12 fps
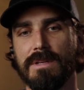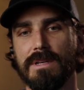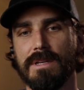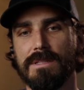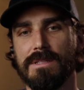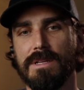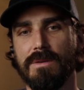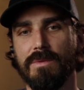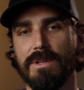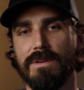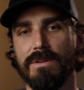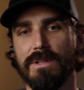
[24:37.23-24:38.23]
and see
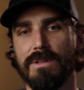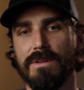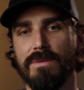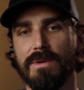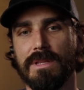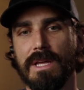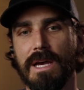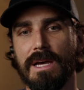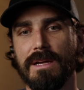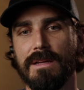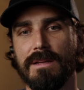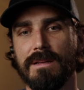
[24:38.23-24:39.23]
what you can do with
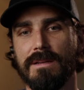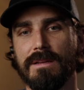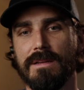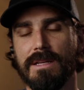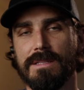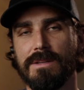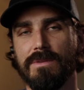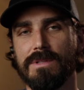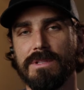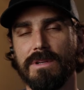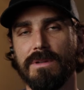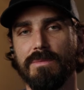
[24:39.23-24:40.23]
that. That's
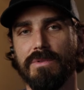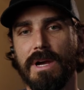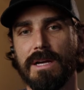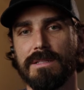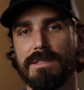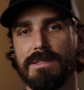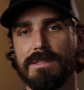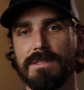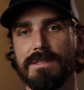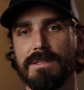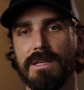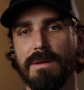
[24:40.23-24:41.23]
always a good practice.
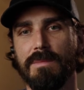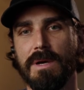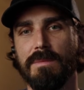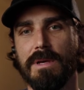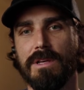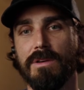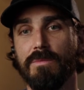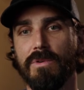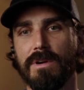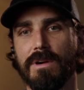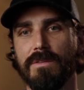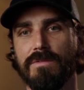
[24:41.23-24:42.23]
It might make you
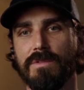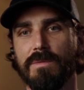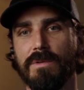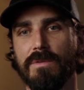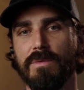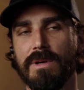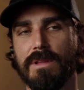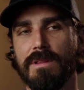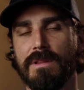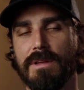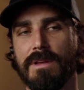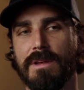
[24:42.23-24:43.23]
more comfortable
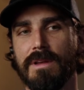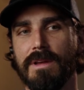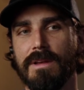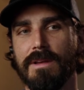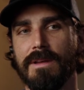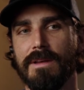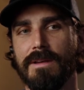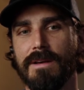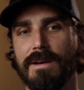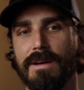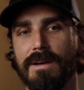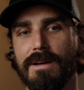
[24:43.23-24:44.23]
with,
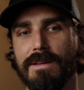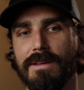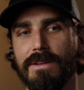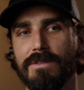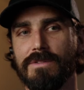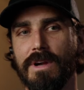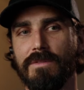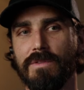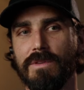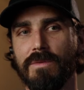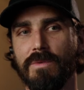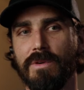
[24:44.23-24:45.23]

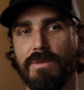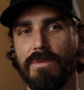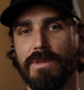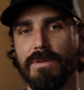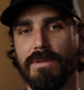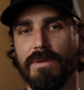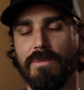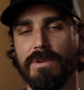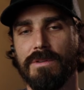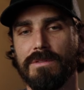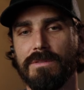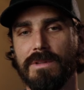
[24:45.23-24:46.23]
traveling the world with only
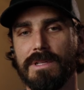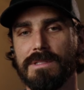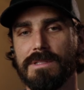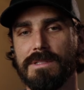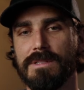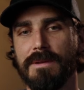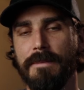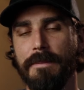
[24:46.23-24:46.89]
one or two lenses.